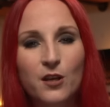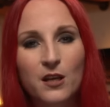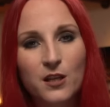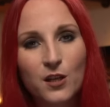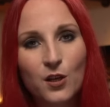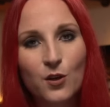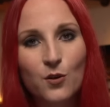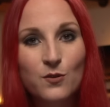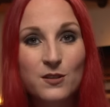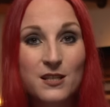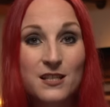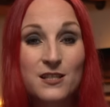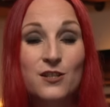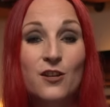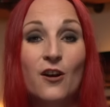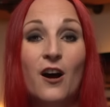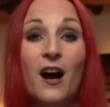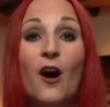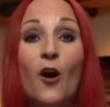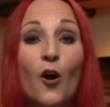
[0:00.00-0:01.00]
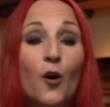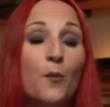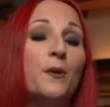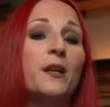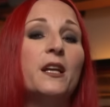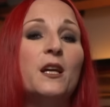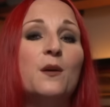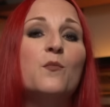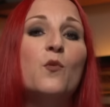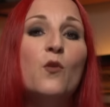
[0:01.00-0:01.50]
use is the
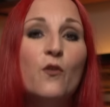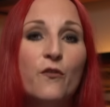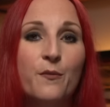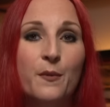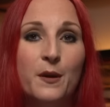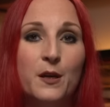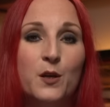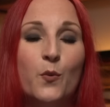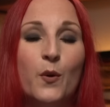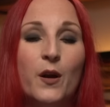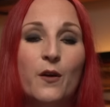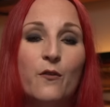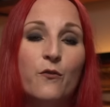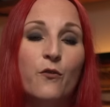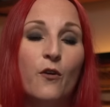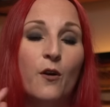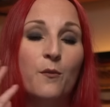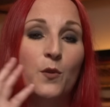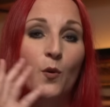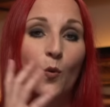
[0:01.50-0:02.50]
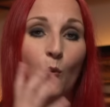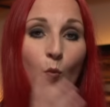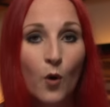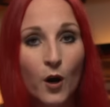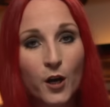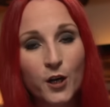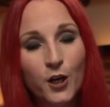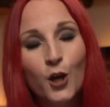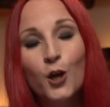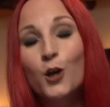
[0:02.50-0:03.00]
harmonic movement going from the 1